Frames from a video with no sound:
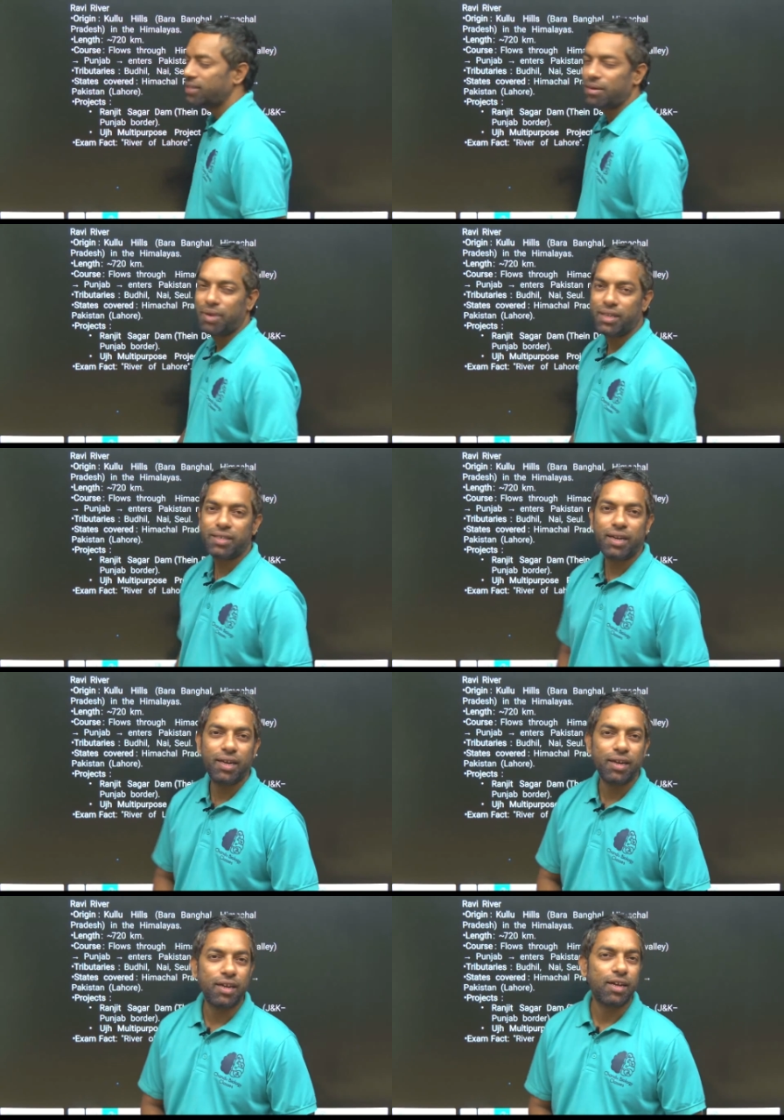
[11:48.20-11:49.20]
actually
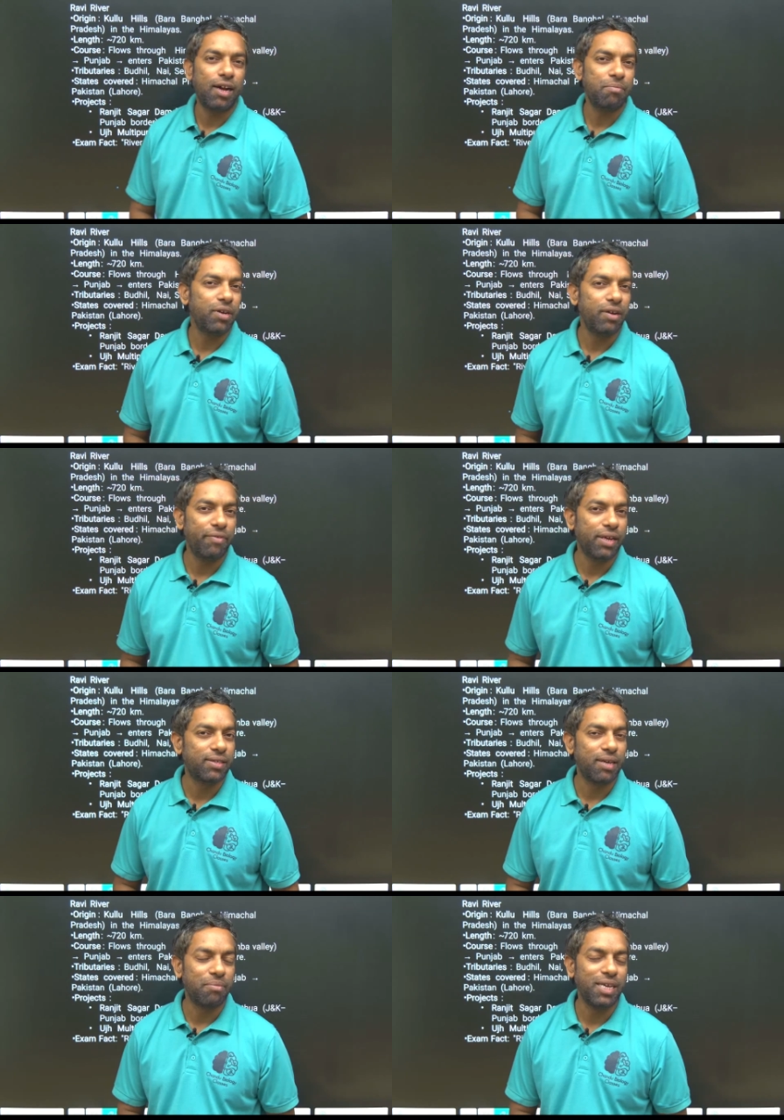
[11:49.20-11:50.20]
competitive
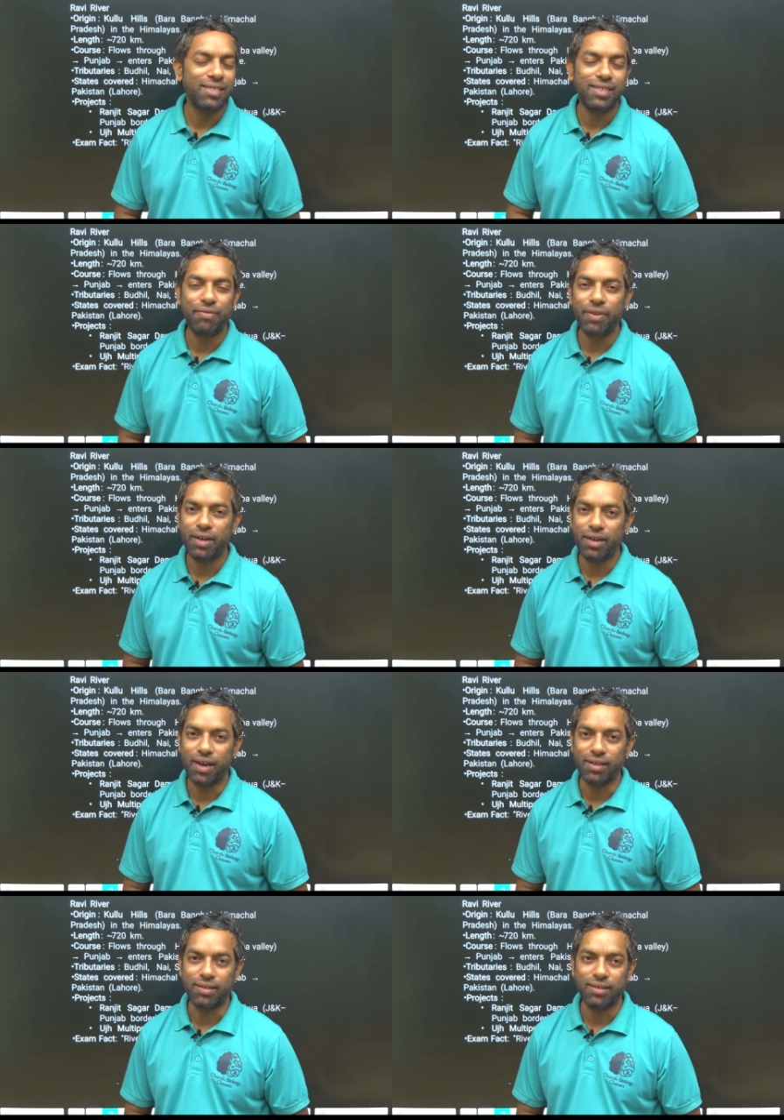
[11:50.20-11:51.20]
exam is different,
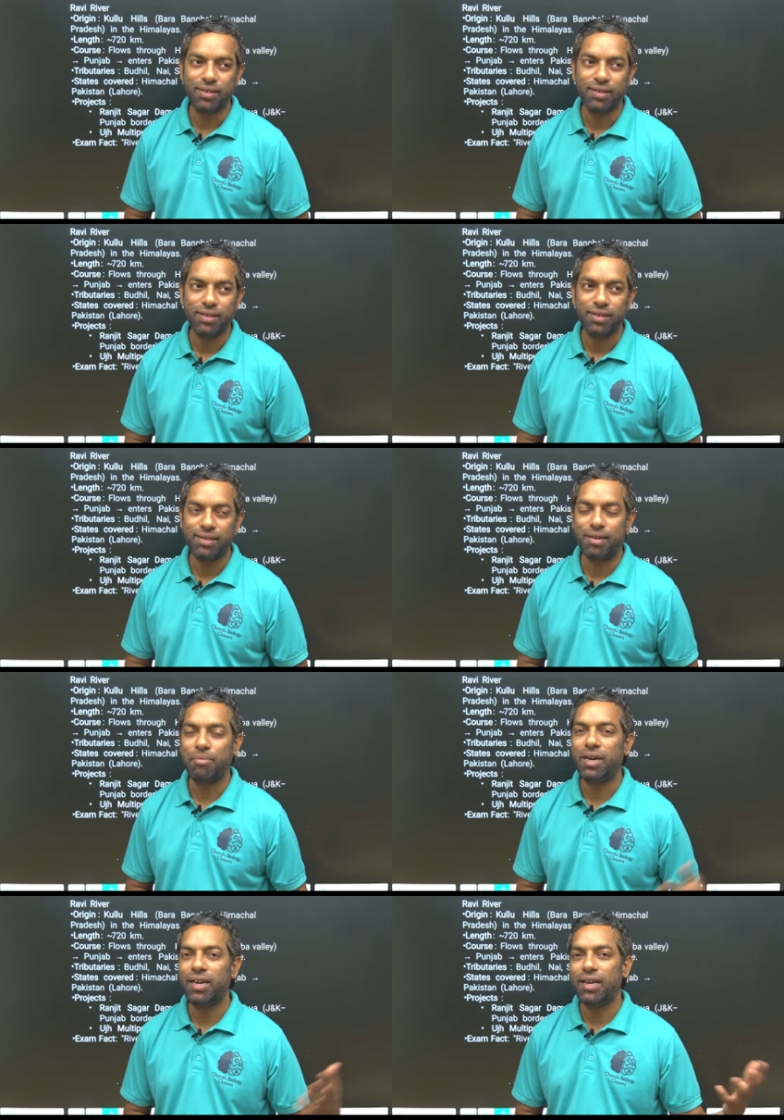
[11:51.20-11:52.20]
guys.
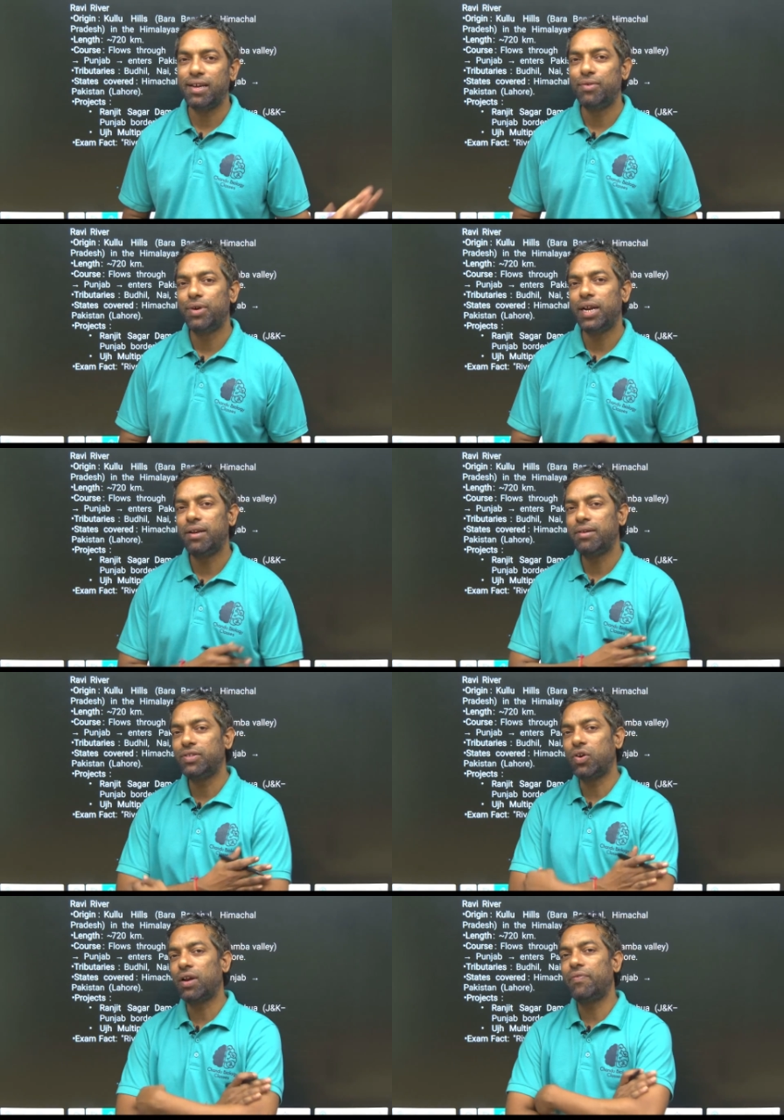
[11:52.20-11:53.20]
Somebody good at
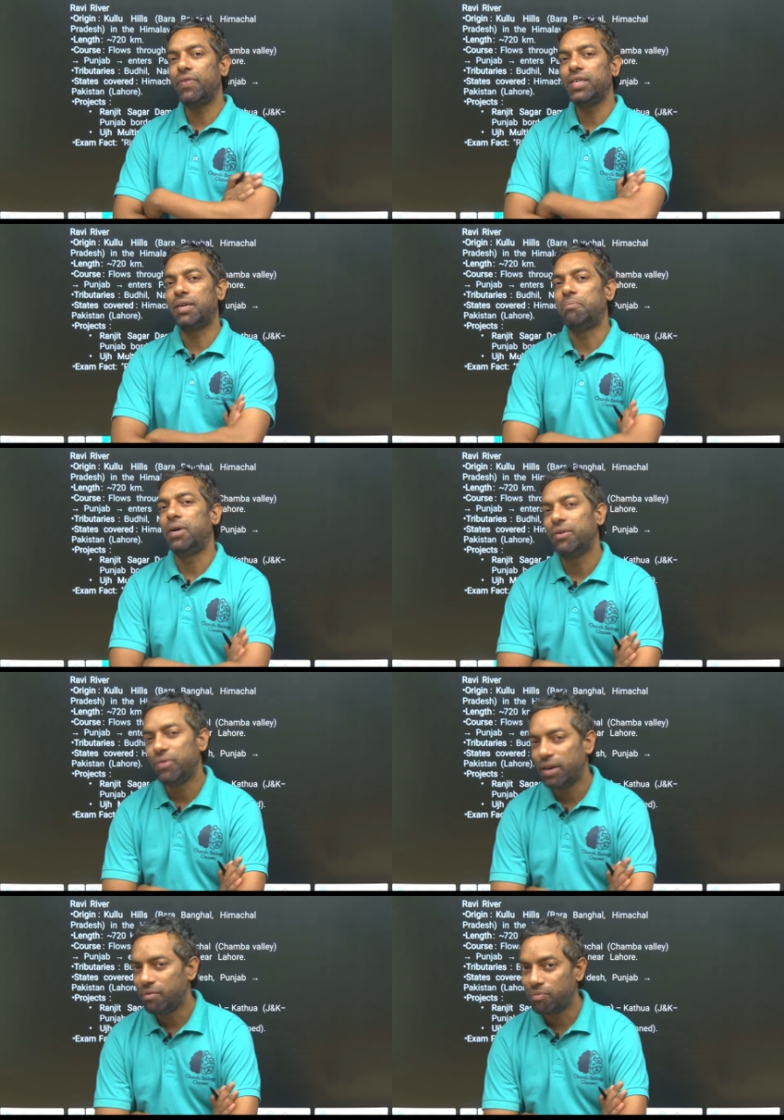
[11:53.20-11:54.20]
geography, somebody good
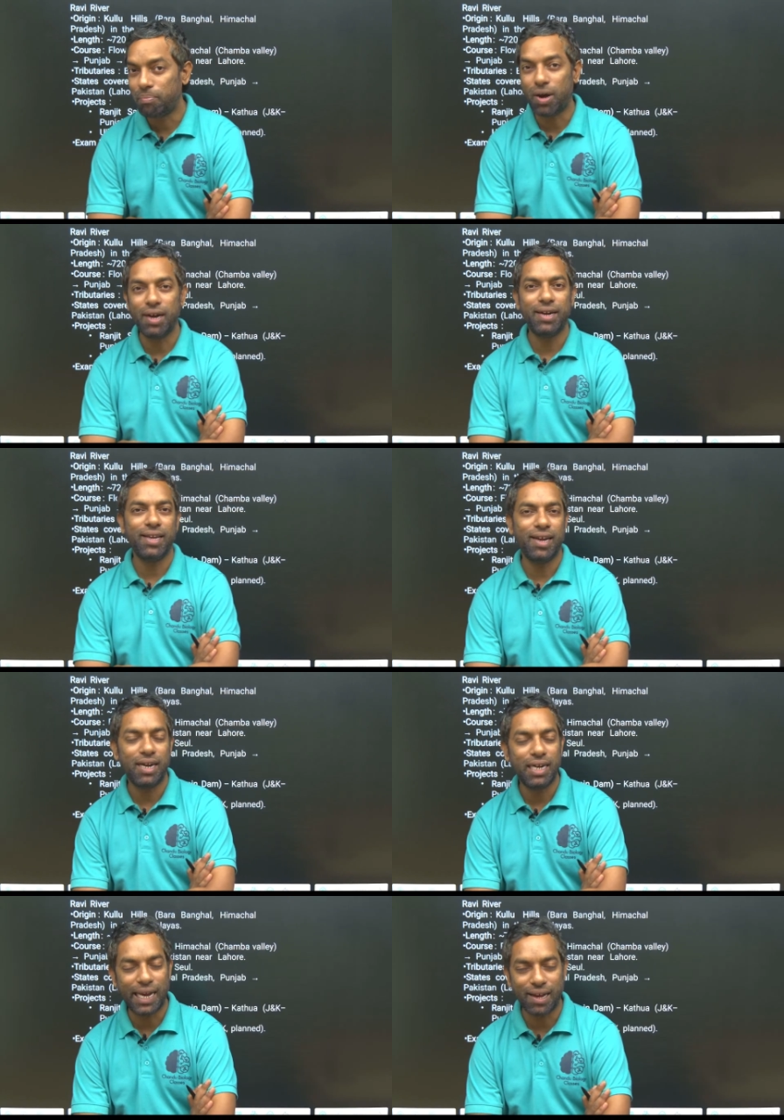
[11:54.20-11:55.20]
at polity and
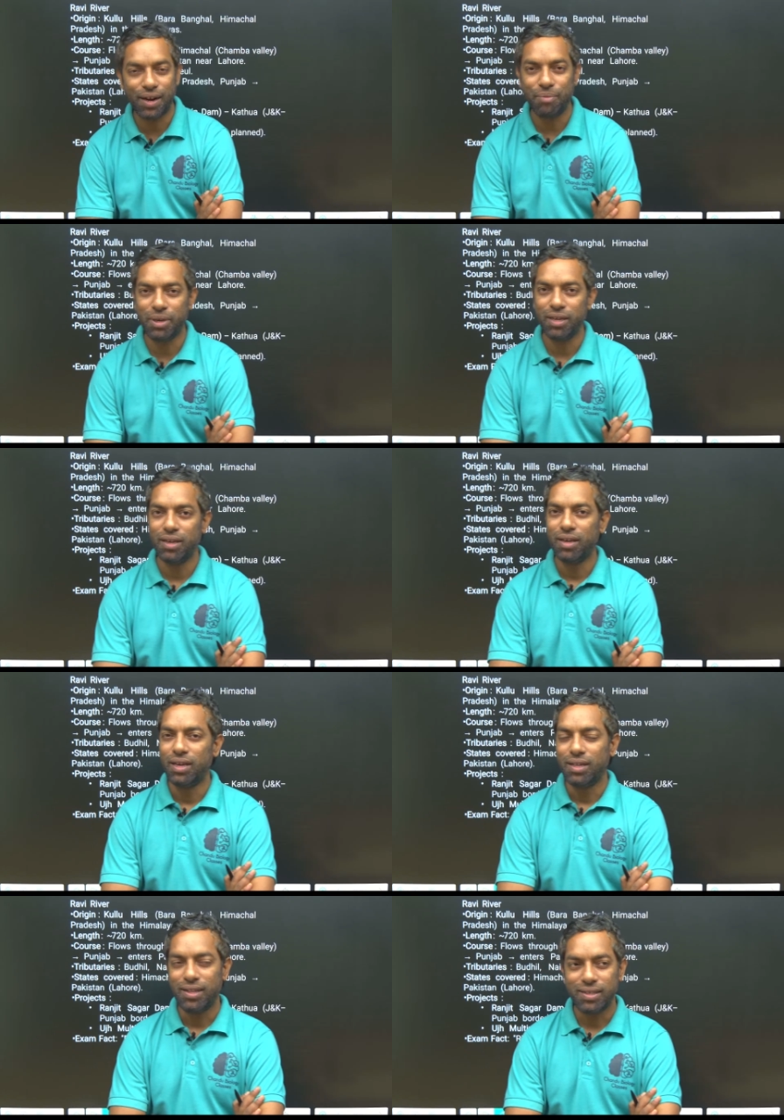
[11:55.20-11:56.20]
economy.
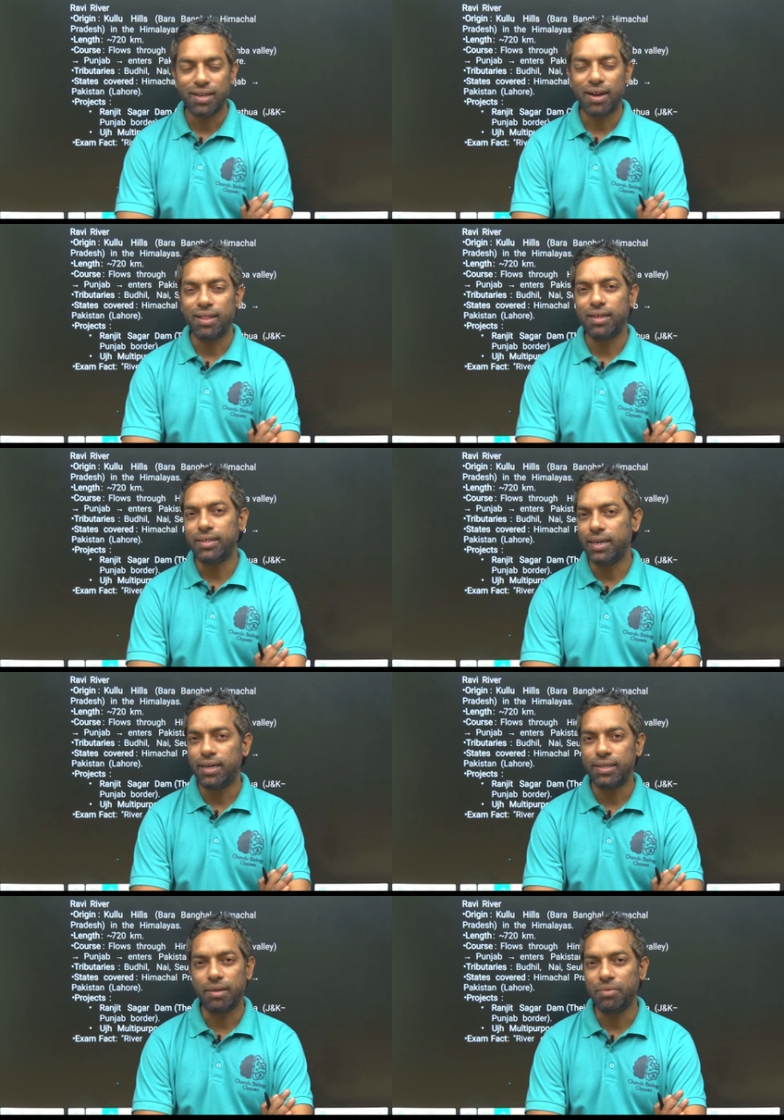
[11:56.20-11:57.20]
These are all the general
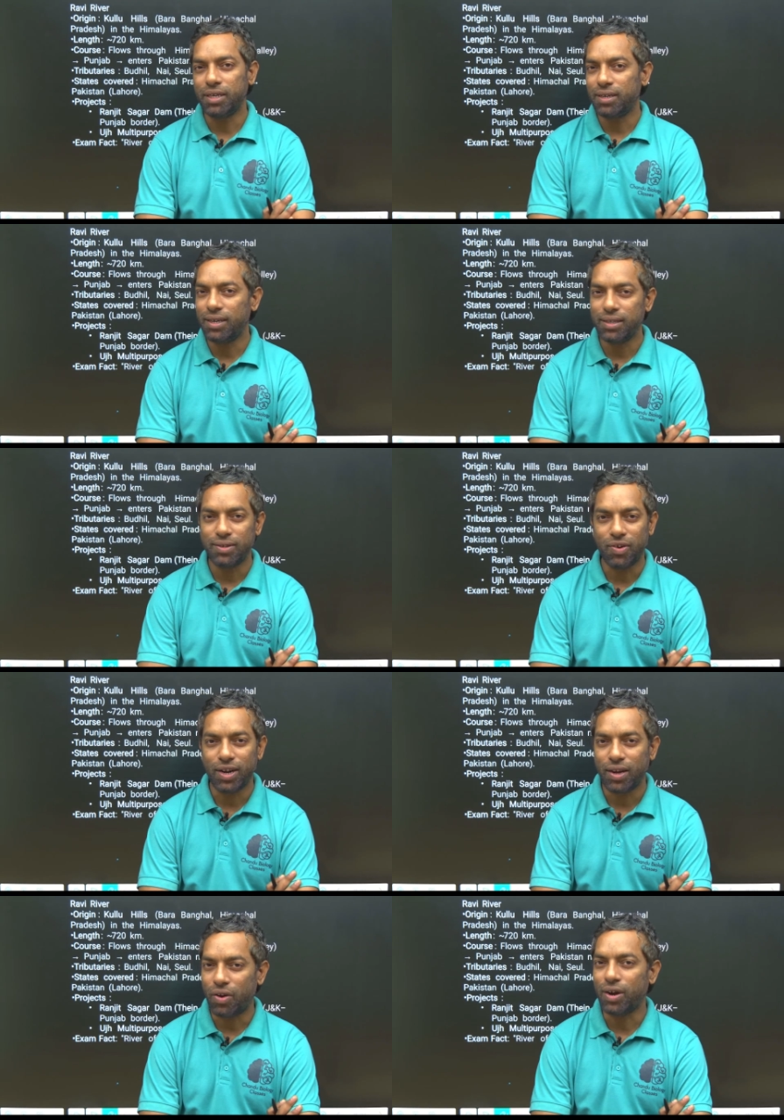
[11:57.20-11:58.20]
subject. It is not a
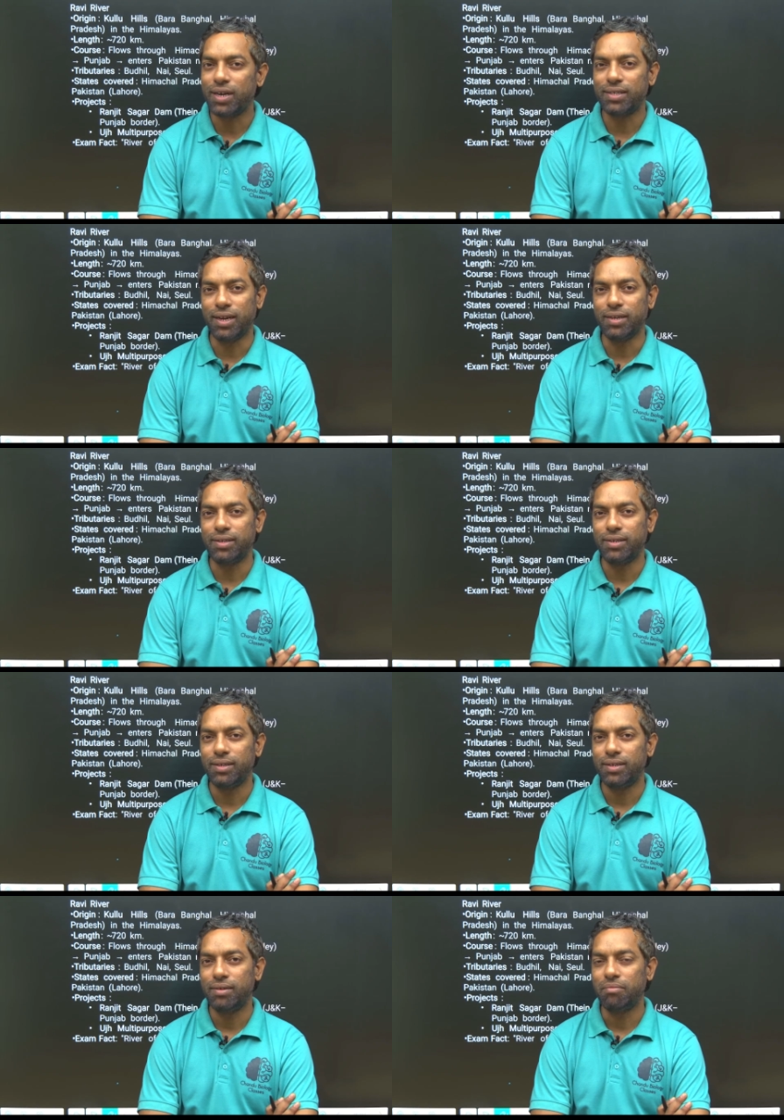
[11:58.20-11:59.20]
rocket science,
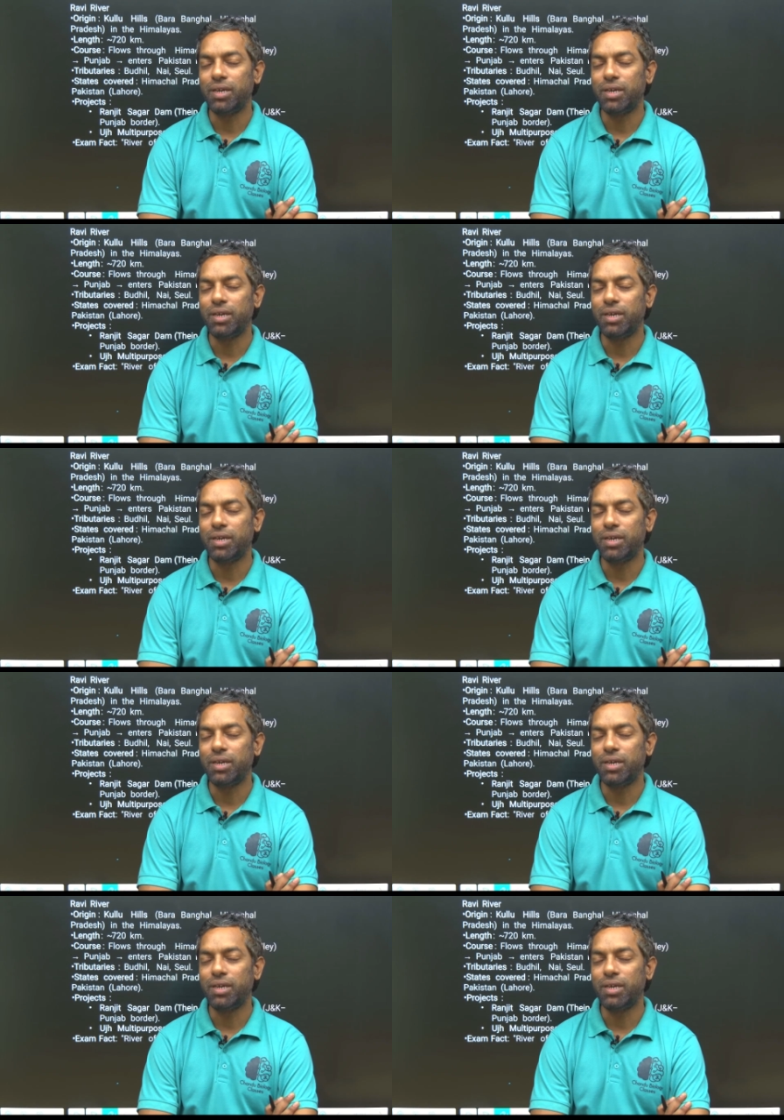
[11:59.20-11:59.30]
but